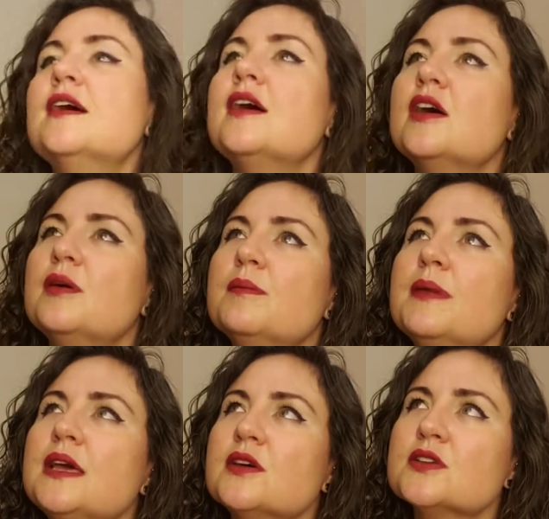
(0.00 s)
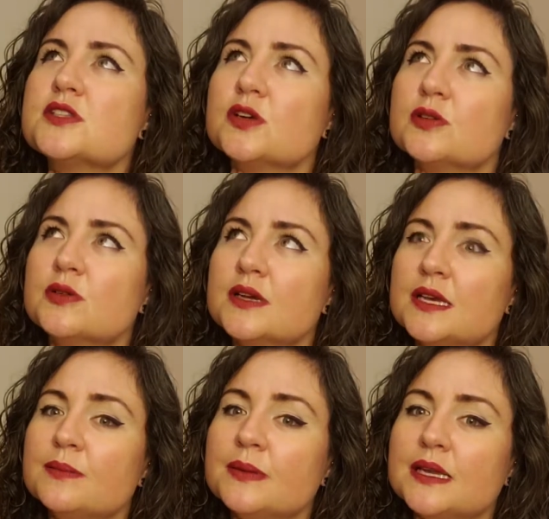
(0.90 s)
It also
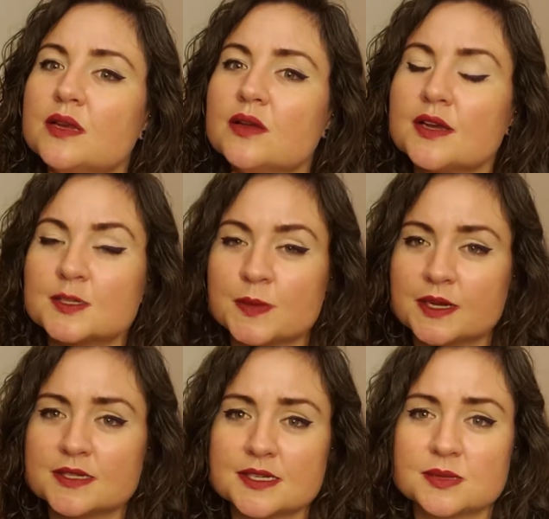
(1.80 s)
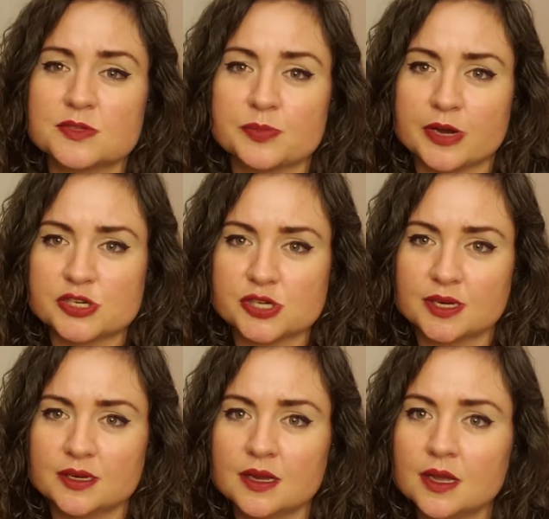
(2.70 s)
can mean experiencing some
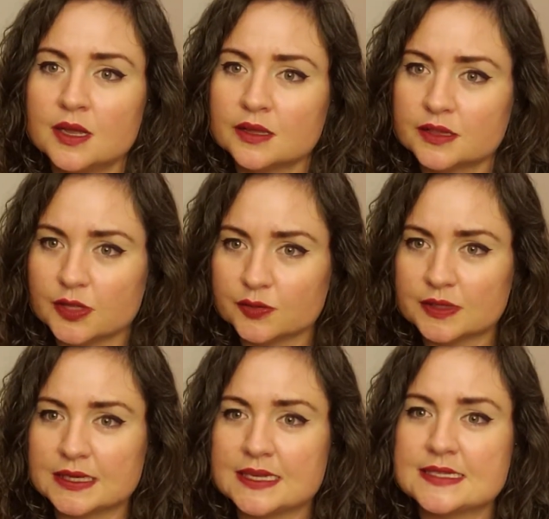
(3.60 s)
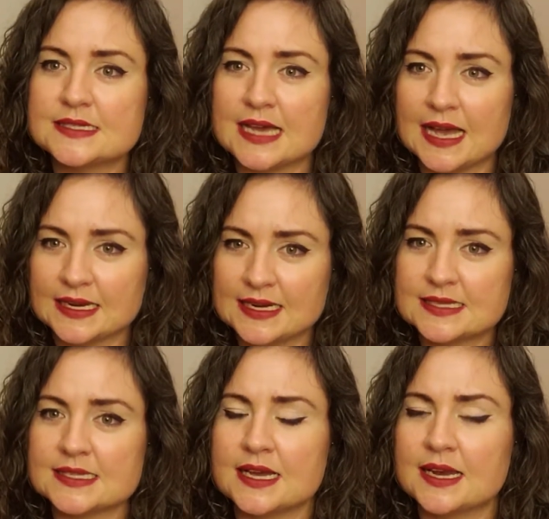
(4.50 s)
depression, loneliness,
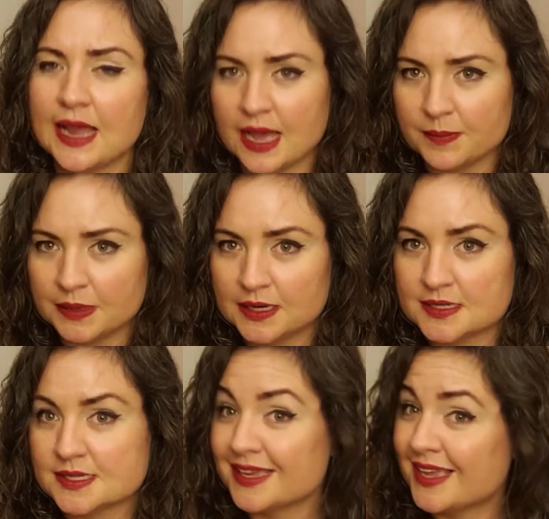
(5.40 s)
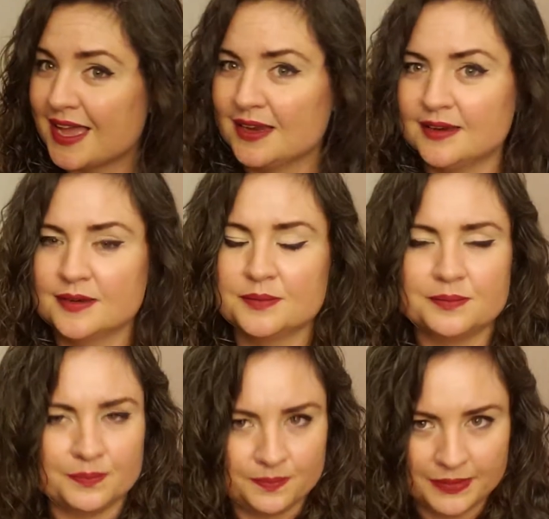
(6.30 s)
sadness, unhappiness. Again,
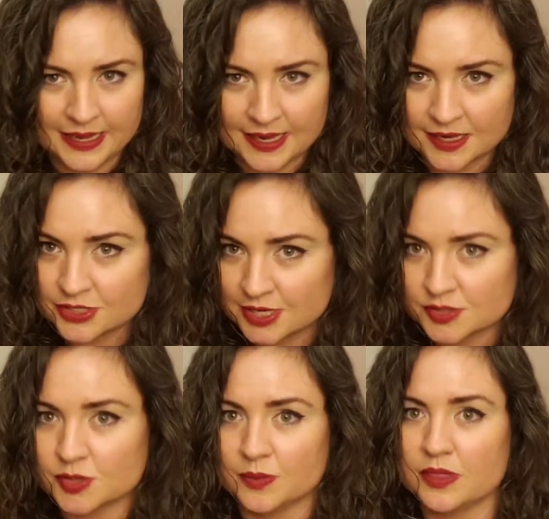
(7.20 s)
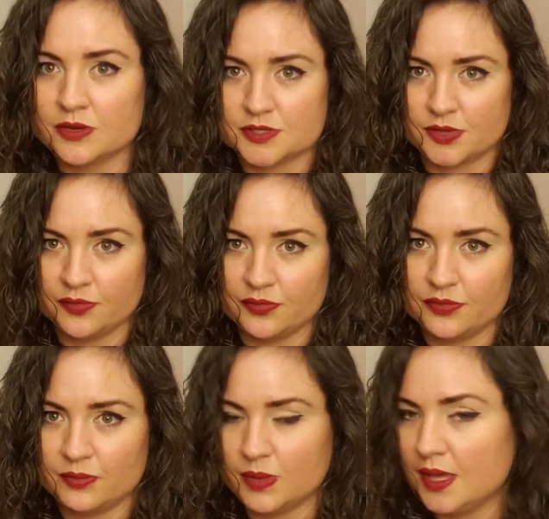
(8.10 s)
be gentle with yourself.
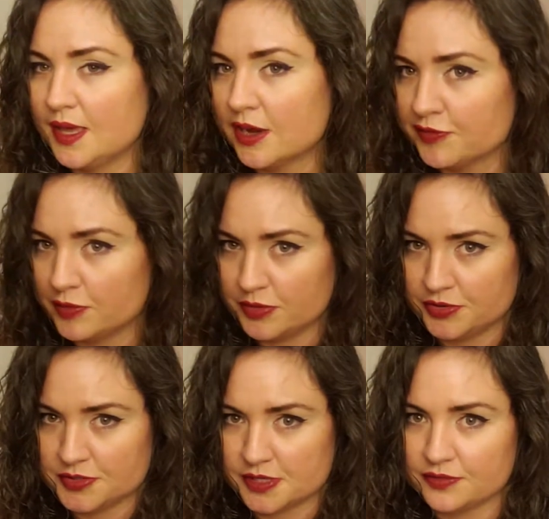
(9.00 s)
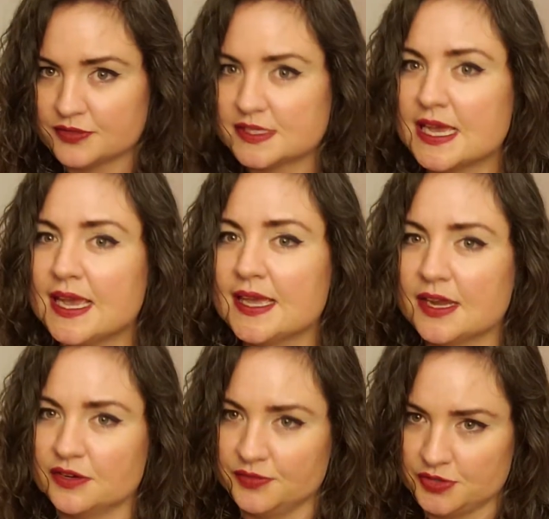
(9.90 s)
Be careful with yourself. Take
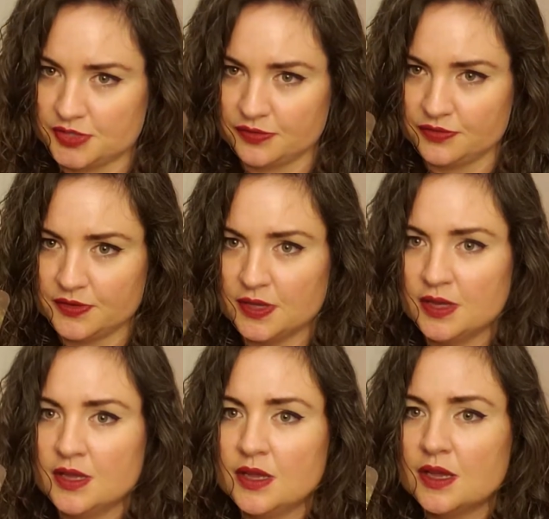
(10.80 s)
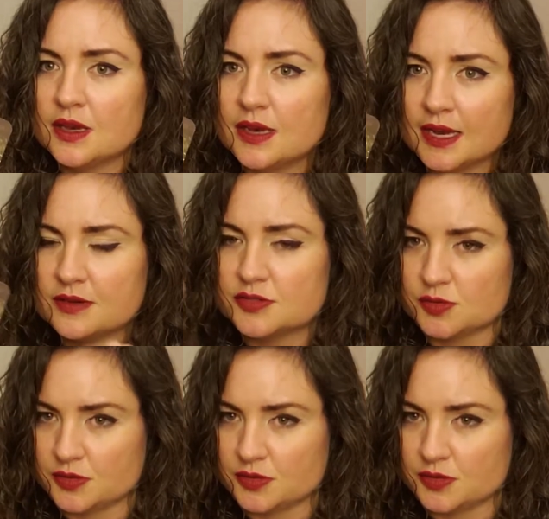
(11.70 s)
care of yourself. Nine of